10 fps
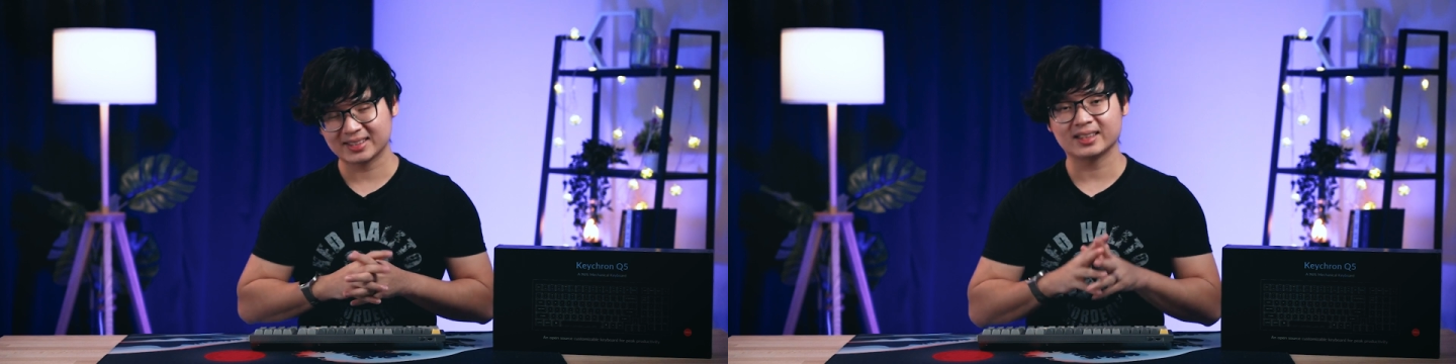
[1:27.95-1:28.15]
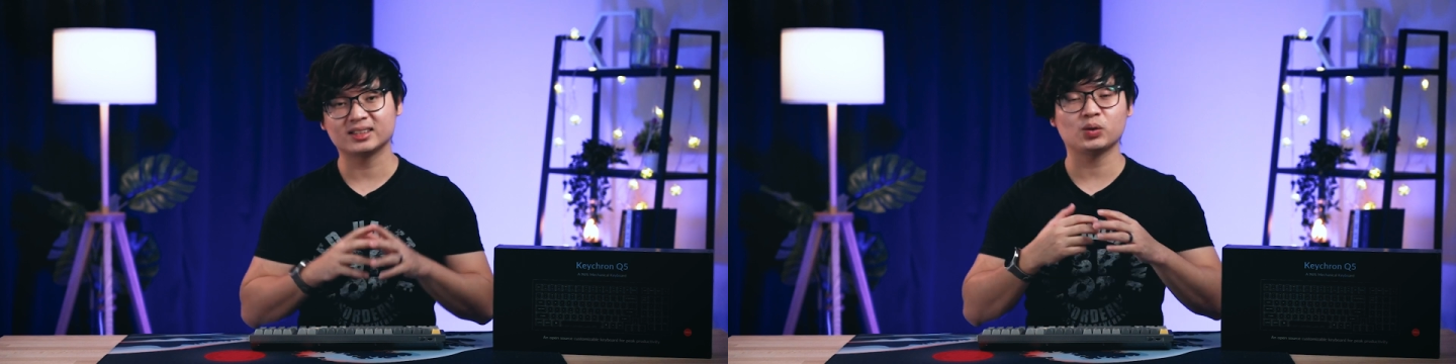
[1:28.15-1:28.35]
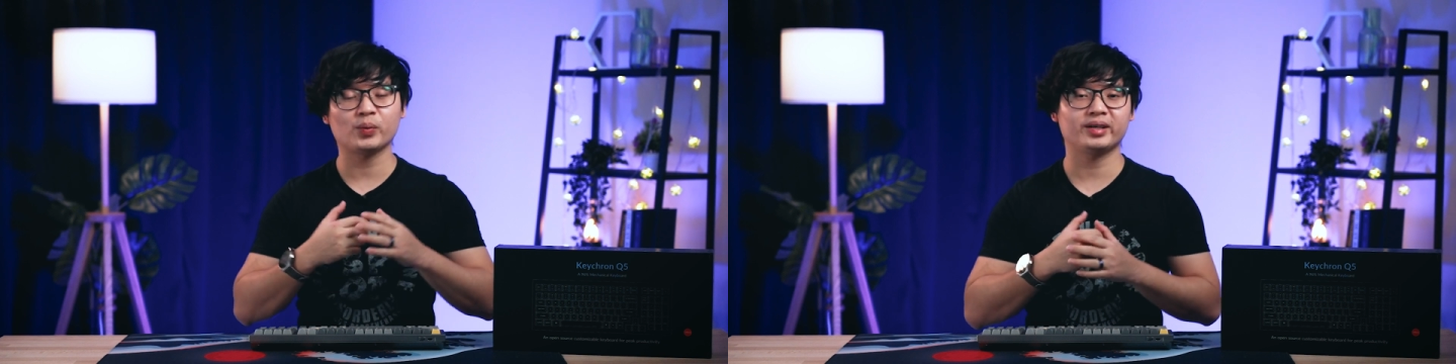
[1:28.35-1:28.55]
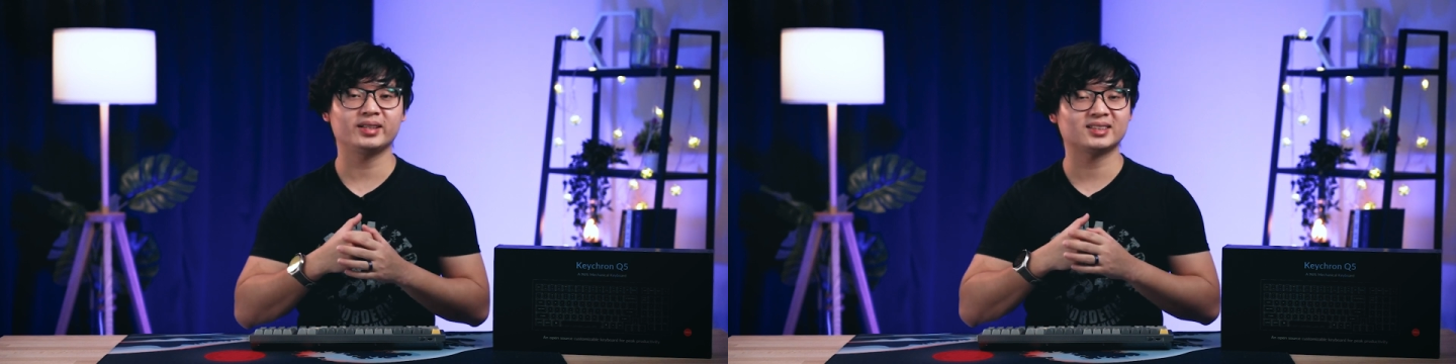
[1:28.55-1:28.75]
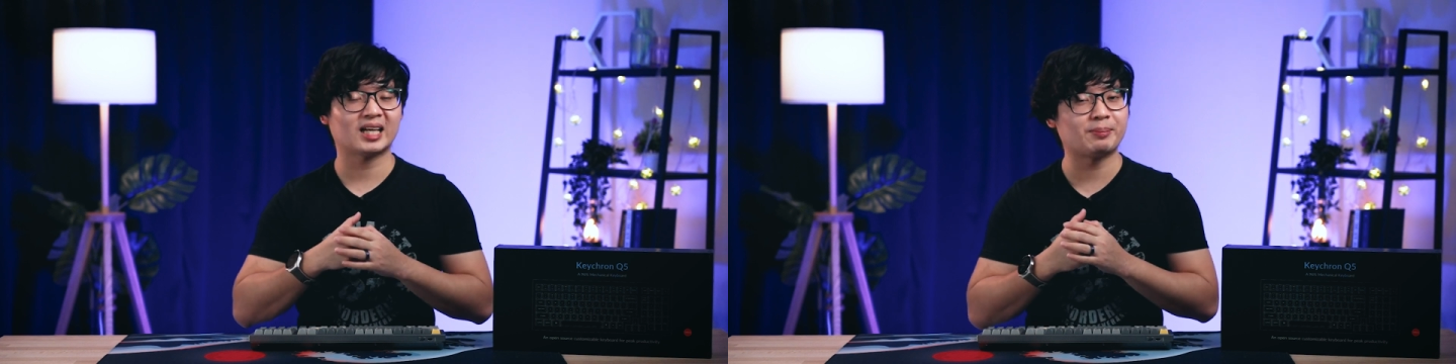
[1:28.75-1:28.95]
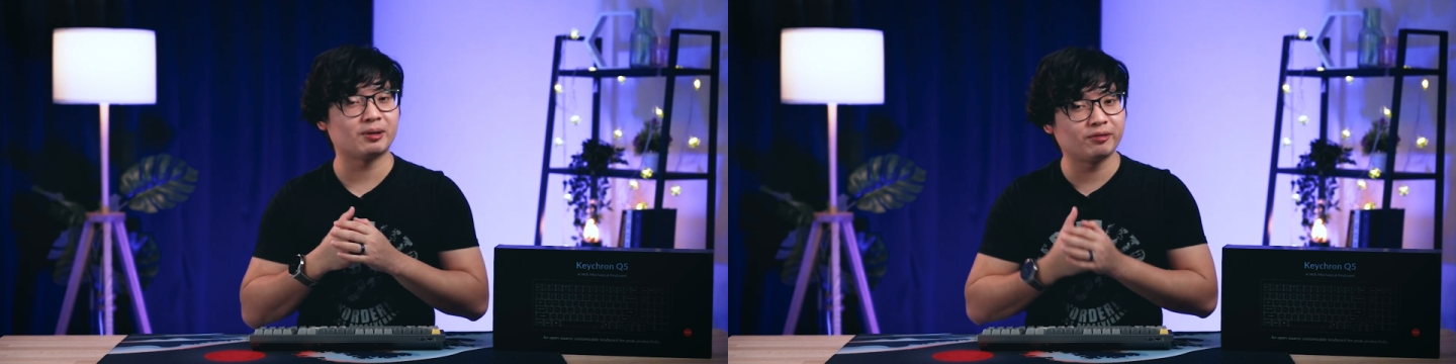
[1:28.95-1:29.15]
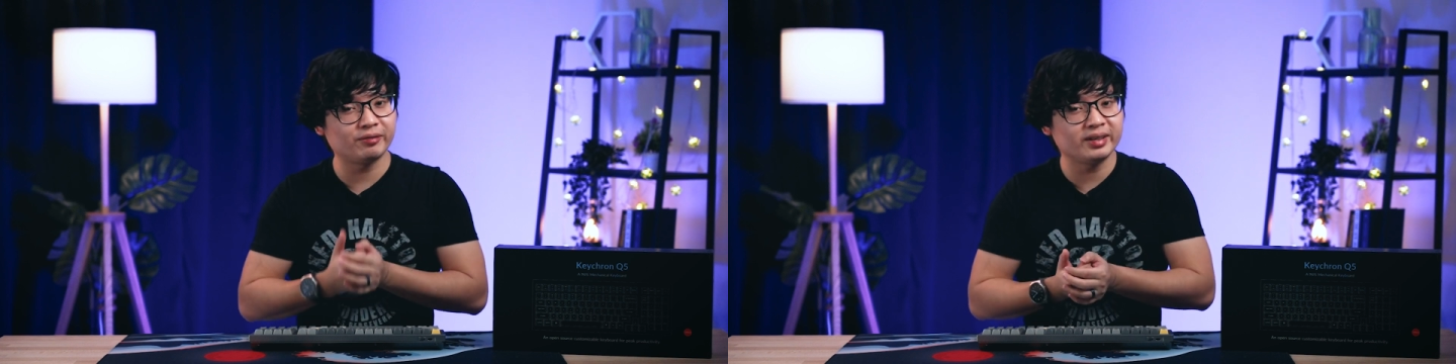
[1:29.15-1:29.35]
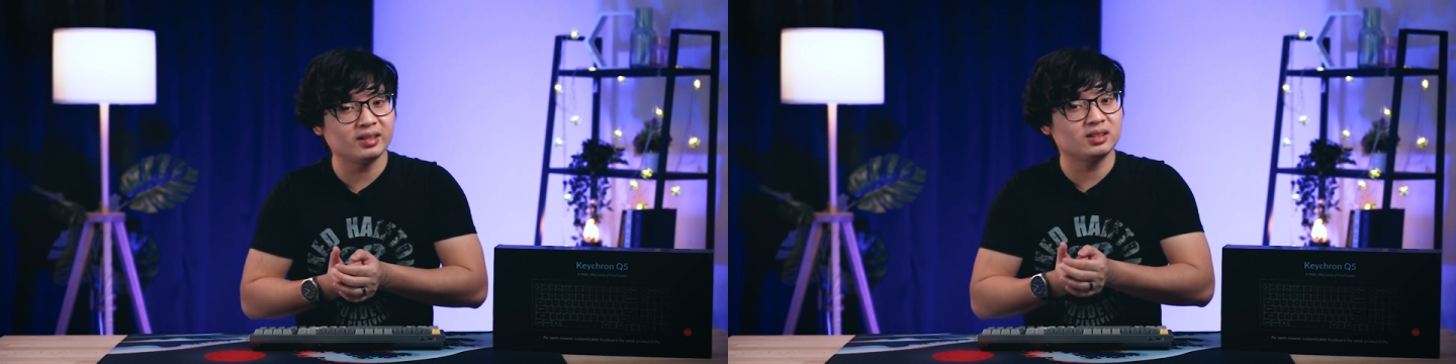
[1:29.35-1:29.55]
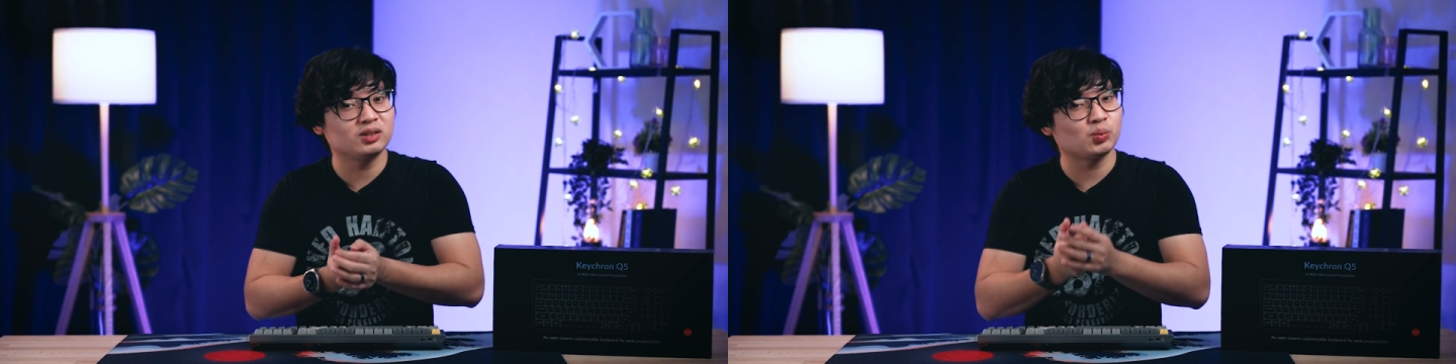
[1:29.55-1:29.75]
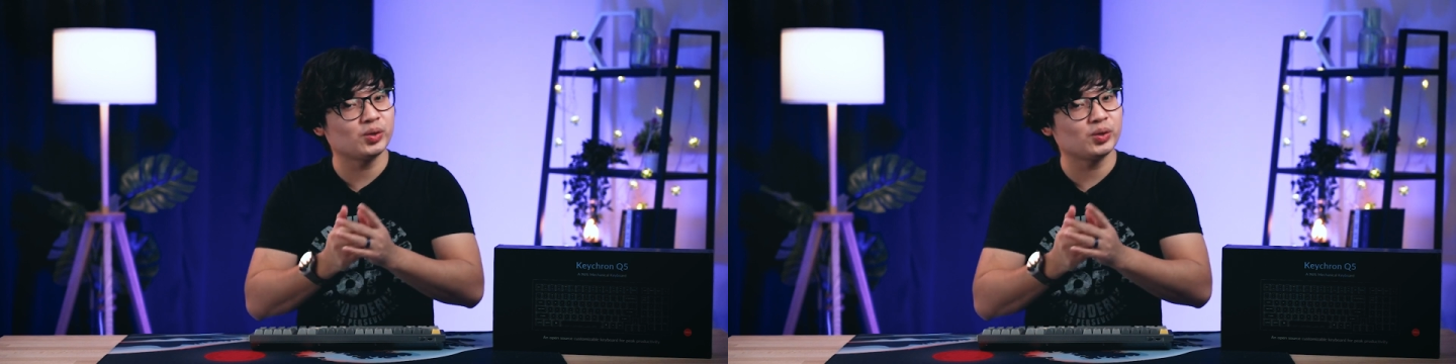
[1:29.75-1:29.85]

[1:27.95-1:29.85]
starting with the typing feel,